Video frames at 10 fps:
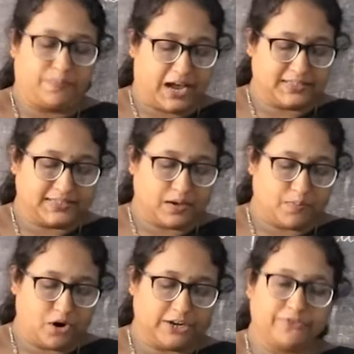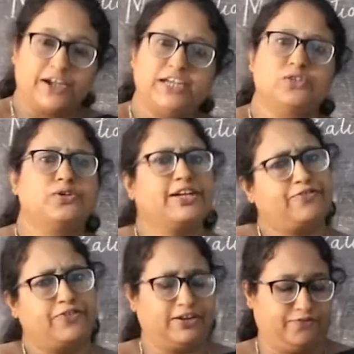plants modify into
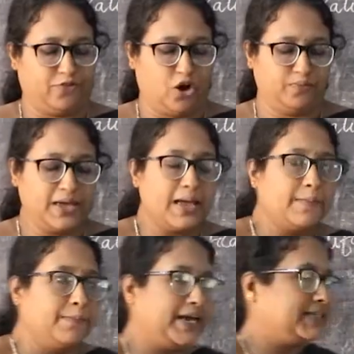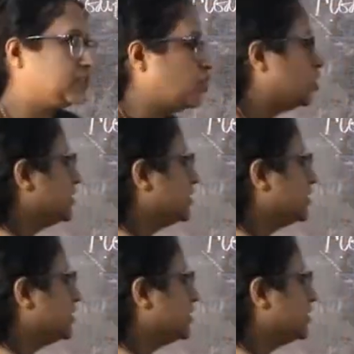different form based on